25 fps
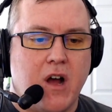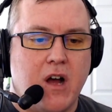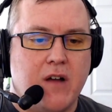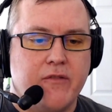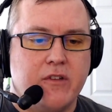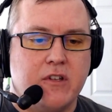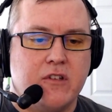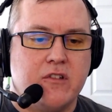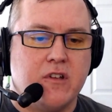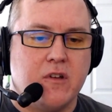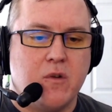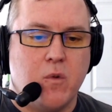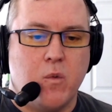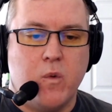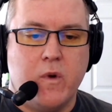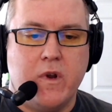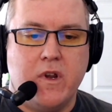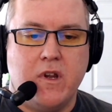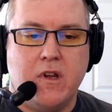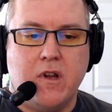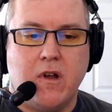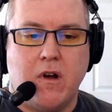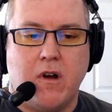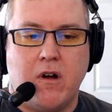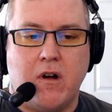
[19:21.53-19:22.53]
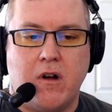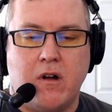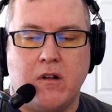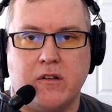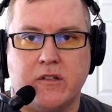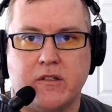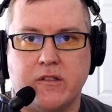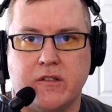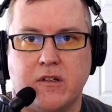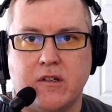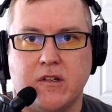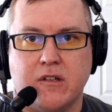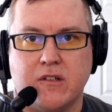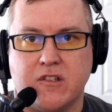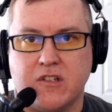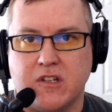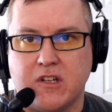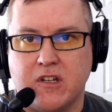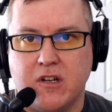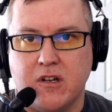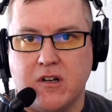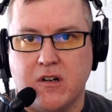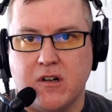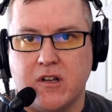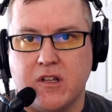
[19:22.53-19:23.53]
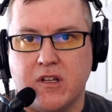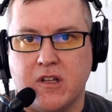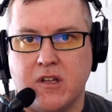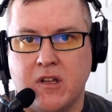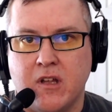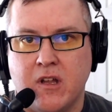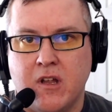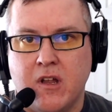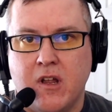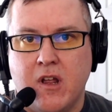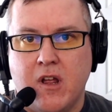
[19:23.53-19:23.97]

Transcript: Obviously, we all in security